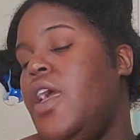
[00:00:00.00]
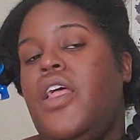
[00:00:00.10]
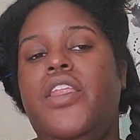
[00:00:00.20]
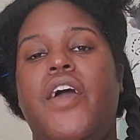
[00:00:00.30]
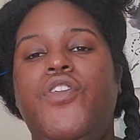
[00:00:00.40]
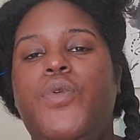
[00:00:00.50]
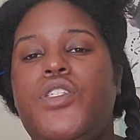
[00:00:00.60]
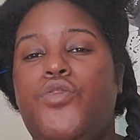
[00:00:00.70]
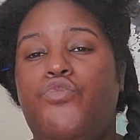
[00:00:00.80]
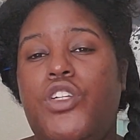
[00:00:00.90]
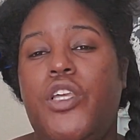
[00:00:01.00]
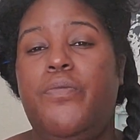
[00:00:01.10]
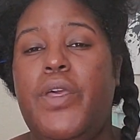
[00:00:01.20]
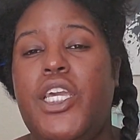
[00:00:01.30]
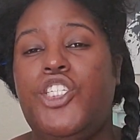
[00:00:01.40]
Now if you want some really
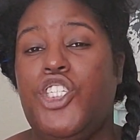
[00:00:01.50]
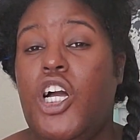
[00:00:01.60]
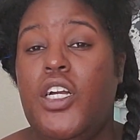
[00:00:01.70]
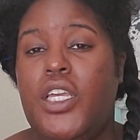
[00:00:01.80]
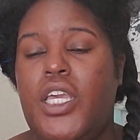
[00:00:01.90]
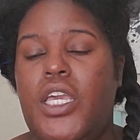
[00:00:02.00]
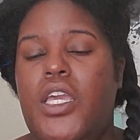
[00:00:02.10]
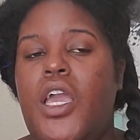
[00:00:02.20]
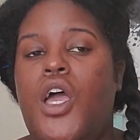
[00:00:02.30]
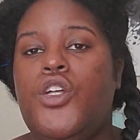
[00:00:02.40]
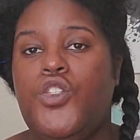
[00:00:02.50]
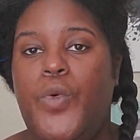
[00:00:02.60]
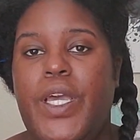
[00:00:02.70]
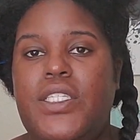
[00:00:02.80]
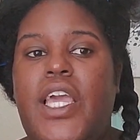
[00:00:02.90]
big chunky
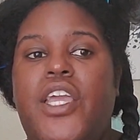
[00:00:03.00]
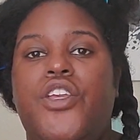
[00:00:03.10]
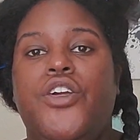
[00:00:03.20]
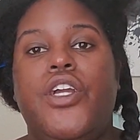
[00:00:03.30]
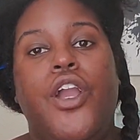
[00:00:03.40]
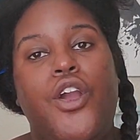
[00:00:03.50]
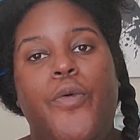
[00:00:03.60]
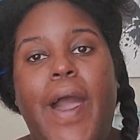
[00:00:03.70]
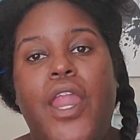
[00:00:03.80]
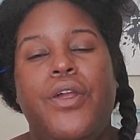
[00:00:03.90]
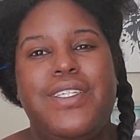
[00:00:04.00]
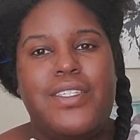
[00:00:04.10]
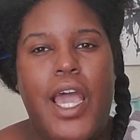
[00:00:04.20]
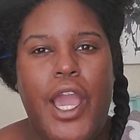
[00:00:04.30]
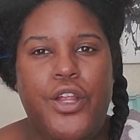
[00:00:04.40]
twist and your curl pattern is
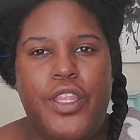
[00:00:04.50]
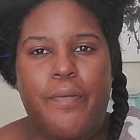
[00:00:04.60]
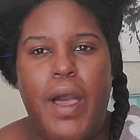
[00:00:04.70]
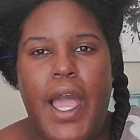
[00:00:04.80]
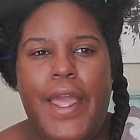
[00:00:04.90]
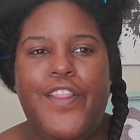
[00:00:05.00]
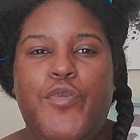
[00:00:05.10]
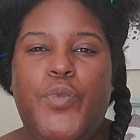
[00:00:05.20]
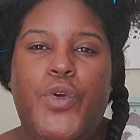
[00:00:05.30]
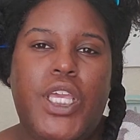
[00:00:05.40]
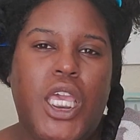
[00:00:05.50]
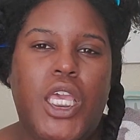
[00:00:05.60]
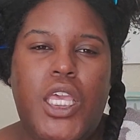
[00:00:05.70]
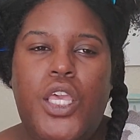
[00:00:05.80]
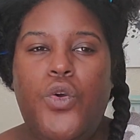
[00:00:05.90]
tighter than mine, a bit more
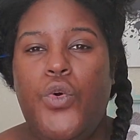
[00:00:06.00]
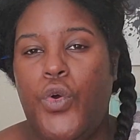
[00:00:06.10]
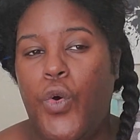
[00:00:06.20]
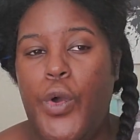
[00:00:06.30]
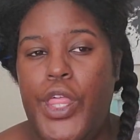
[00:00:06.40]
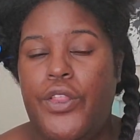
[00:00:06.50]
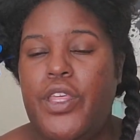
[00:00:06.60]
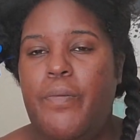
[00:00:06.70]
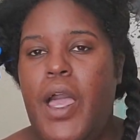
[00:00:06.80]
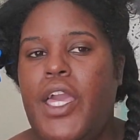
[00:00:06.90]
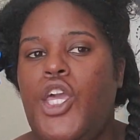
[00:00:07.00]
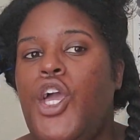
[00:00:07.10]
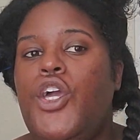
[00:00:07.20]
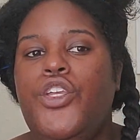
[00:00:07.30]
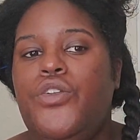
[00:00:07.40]
kinky or coilier than mine,
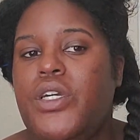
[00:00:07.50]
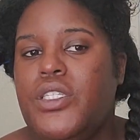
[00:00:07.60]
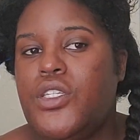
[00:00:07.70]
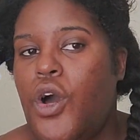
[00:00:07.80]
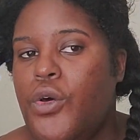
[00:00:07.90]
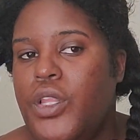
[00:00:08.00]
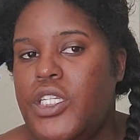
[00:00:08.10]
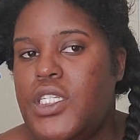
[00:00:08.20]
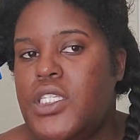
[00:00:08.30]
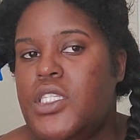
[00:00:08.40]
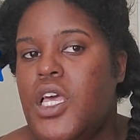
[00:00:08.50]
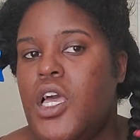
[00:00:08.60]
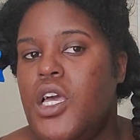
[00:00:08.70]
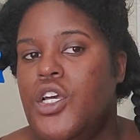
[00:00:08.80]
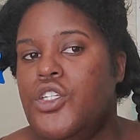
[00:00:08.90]
you could totally just
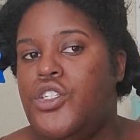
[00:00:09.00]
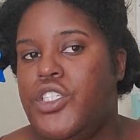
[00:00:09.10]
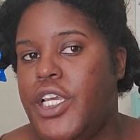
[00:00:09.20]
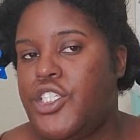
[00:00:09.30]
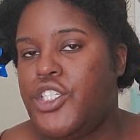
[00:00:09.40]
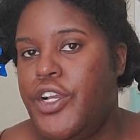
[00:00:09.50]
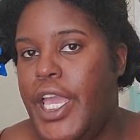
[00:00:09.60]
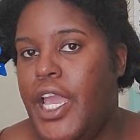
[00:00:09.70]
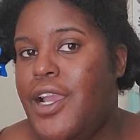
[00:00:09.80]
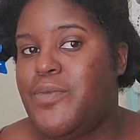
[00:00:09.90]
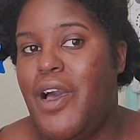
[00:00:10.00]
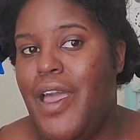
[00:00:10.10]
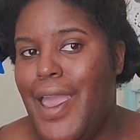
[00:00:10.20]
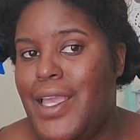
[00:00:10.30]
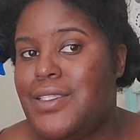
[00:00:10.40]
section your hair into about
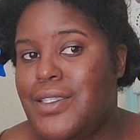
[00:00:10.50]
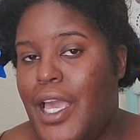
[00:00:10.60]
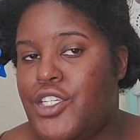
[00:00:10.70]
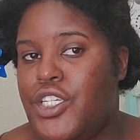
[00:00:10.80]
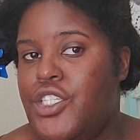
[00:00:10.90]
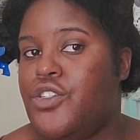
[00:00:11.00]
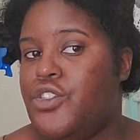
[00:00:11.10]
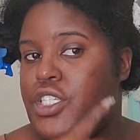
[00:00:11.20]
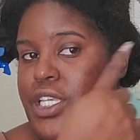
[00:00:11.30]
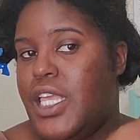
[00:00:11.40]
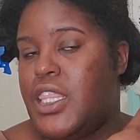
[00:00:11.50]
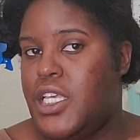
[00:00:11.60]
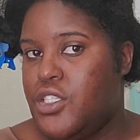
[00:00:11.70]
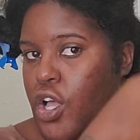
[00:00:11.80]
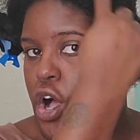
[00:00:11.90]
8 sections, so just like
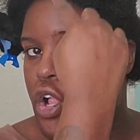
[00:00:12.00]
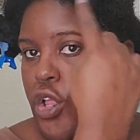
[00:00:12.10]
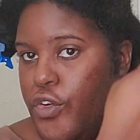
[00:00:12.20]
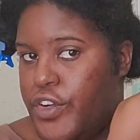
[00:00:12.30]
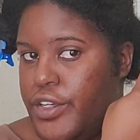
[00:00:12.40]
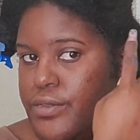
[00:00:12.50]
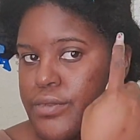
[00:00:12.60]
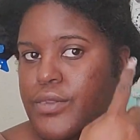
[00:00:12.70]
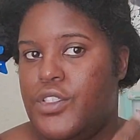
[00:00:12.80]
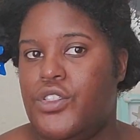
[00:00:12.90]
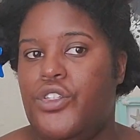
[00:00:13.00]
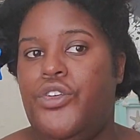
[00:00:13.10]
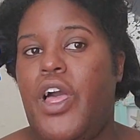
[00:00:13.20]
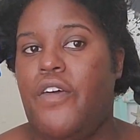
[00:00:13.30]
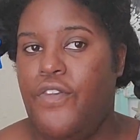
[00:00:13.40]
this all over. So you'll
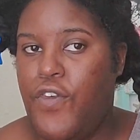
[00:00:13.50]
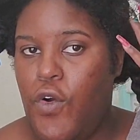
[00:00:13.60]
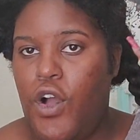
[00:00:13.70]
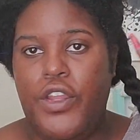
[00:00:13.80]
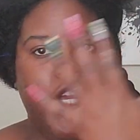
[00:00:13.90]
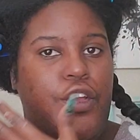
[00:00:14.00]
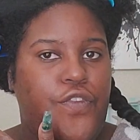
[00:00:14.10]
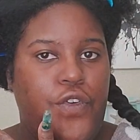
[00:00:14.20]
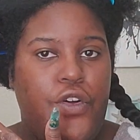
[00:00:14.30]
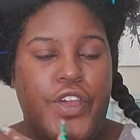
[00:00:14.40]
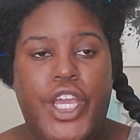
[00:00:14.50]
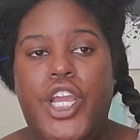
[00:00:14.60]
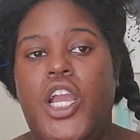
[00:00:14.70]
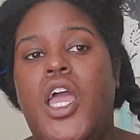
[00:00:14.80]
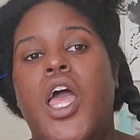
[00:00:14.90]
have 4 on here and 4 over
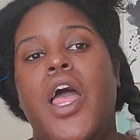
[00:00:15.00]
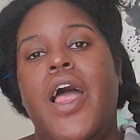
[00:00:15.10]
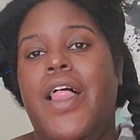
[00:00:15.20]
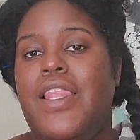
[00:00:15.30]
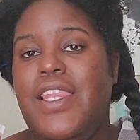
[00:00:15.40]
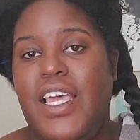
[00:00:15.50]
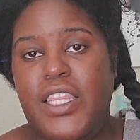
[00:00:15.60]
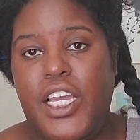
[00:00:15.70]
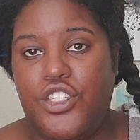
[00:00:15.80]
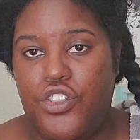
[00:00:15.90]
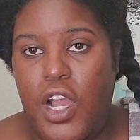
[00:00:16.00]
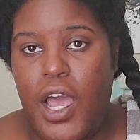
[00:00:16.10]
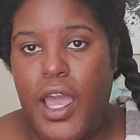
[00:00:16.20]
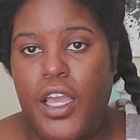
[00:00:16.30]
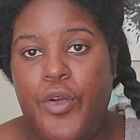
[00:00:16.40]
here. Let that
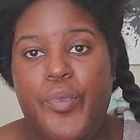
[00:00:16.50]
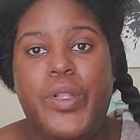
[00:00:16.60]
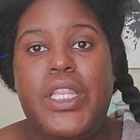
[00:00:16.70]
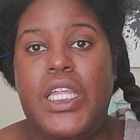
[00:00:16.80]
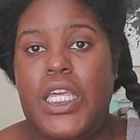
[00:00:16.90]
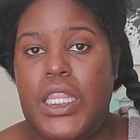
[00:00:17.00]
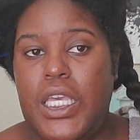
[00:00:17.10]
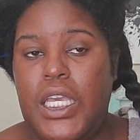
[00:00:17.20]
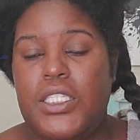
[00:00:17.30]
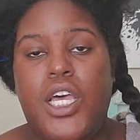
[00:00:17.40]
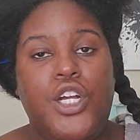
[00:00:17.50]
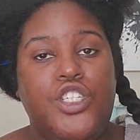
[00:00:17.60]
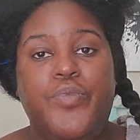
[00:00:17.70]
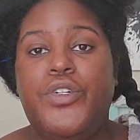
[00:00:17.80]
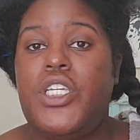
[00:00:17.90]
dry completely. It's
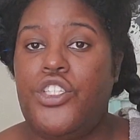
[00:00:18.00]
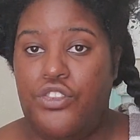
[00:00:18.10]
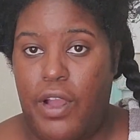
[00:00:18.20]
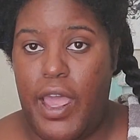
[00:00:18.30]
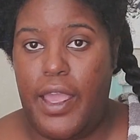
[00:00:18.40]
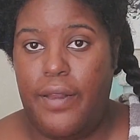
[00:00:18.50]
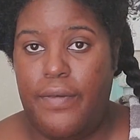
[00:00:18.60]
100% dry.